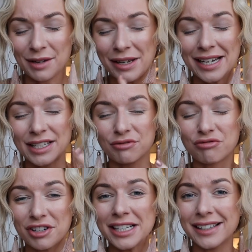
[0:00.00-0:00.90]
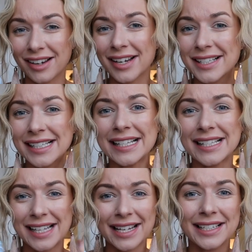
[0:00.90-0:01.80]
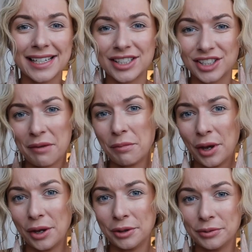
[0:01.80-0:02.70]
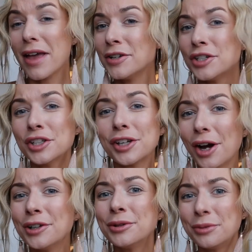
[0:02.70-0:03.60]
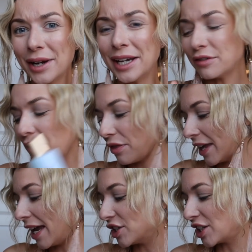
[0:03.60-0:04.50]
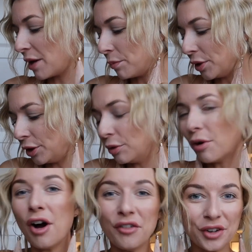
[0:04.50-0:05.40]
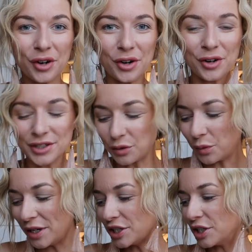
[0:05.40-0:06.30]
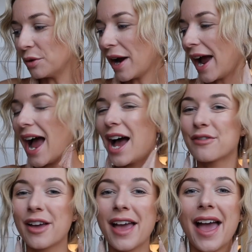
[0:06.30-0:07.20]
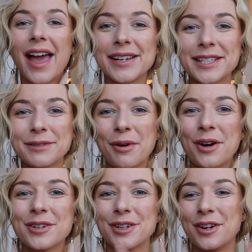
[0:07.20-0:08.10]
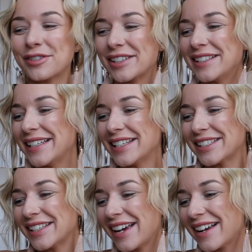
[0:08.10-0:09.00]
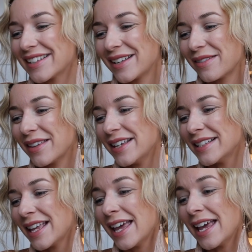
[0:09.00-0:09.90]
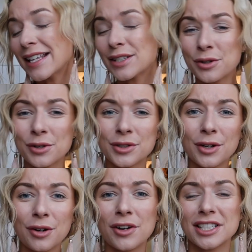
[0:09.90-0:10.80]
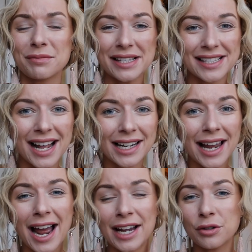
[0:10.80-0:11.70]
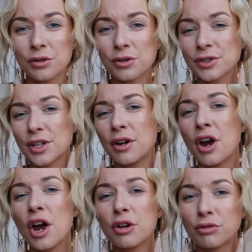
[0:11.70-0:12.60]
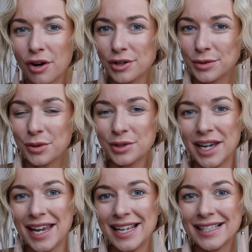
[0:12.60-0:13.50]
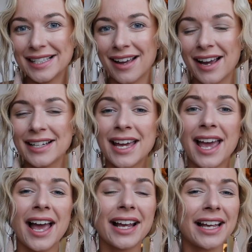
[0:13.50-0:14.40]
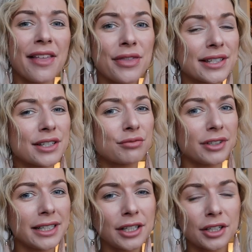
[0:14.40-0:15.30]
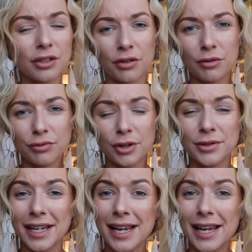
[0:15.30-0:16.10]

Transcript: I mean, it's a really nicely scented shampoo. Then to go with the shampoo, of course, we do have a spot of conditioner. So this has also got micellar and also rose water inside. Again, this is really good on the root.